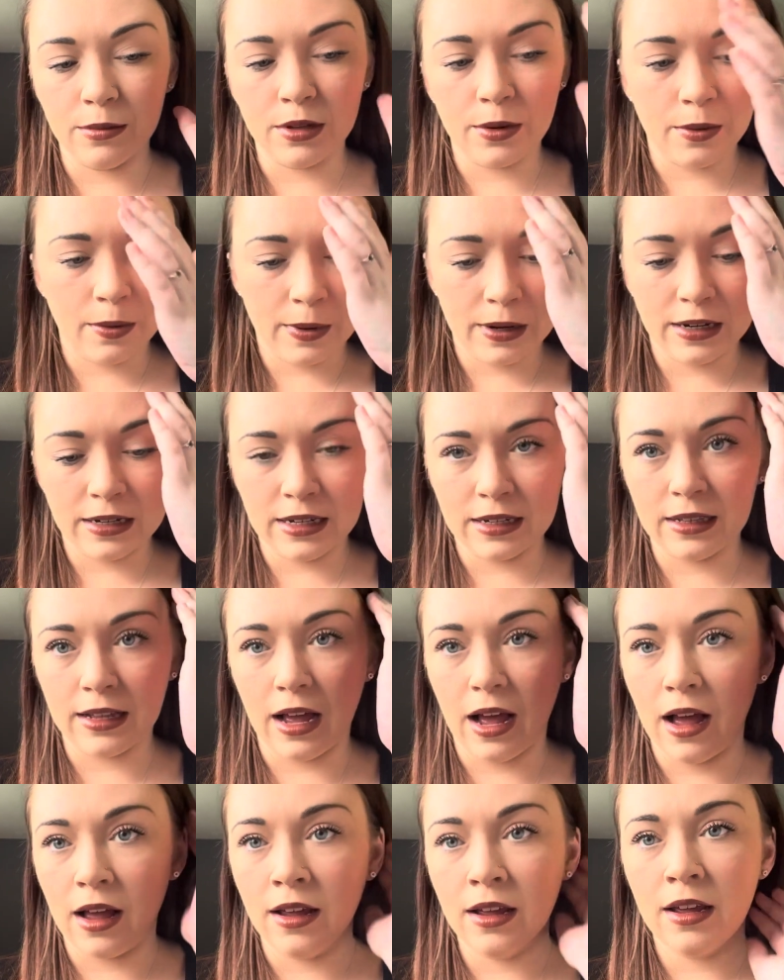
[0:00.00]
So we went and did
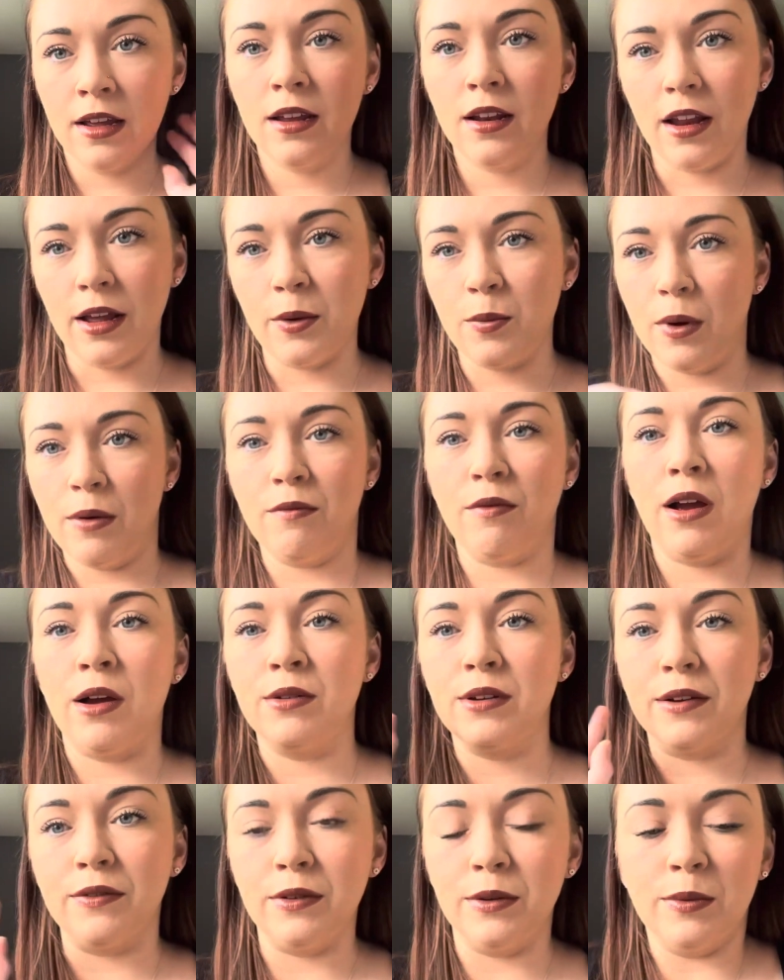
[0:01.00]
that, like went
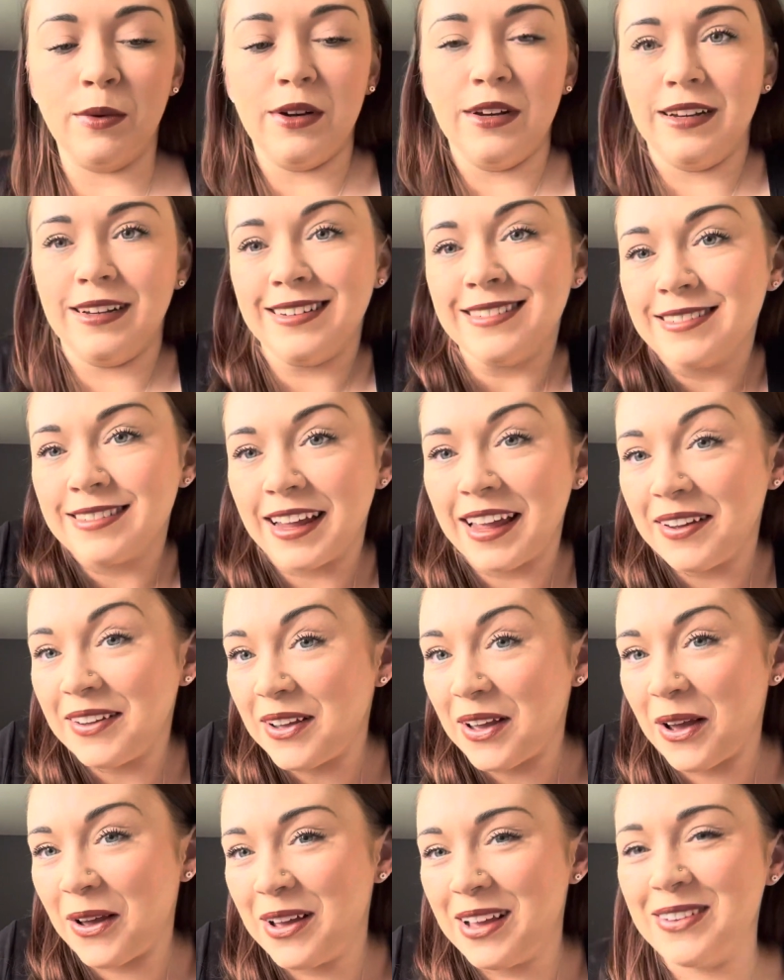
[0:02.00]
round everyone, and here
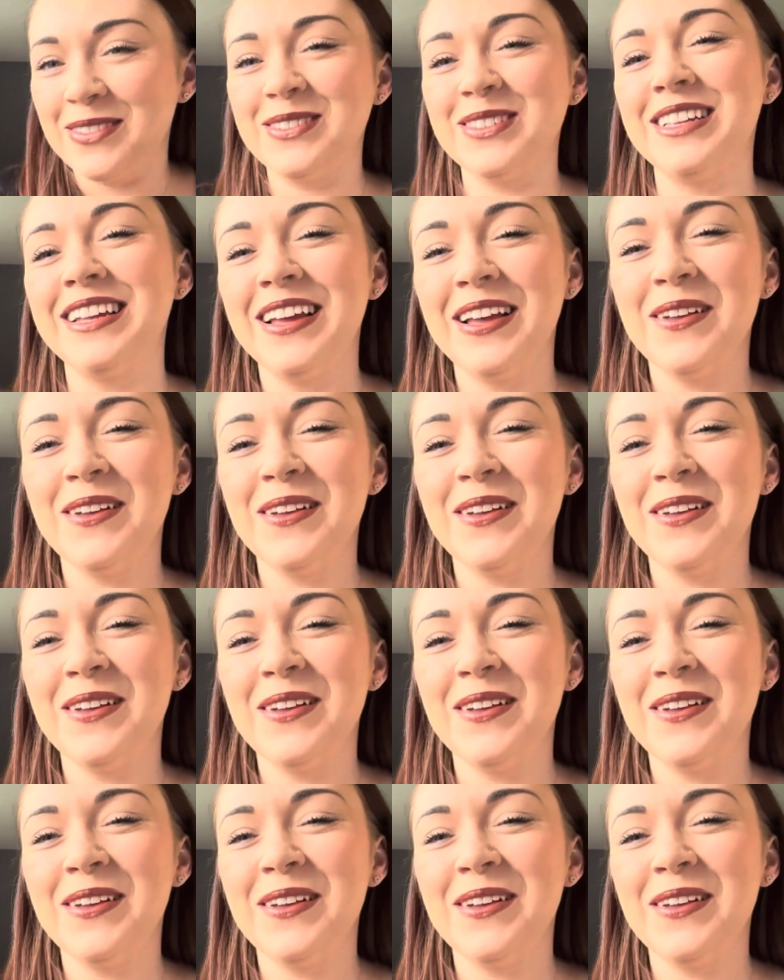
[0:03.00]
you go.